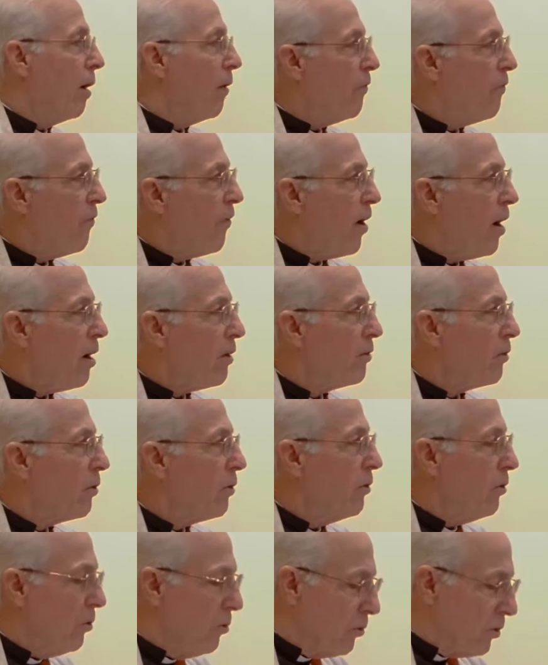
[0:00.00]
a
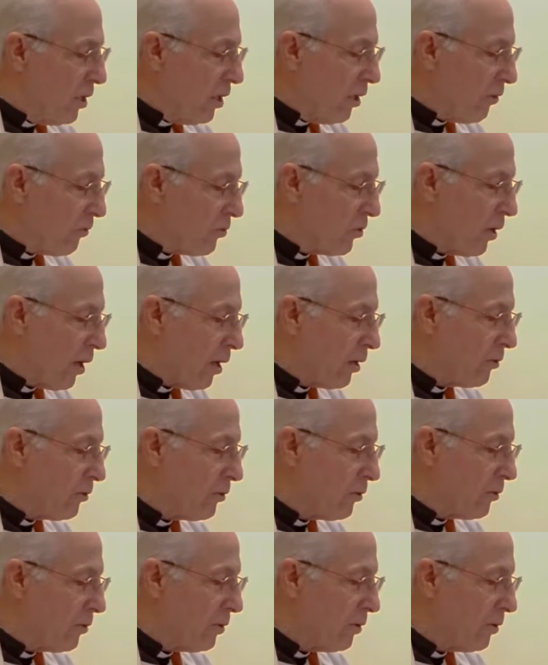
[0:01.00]
Father who gives us,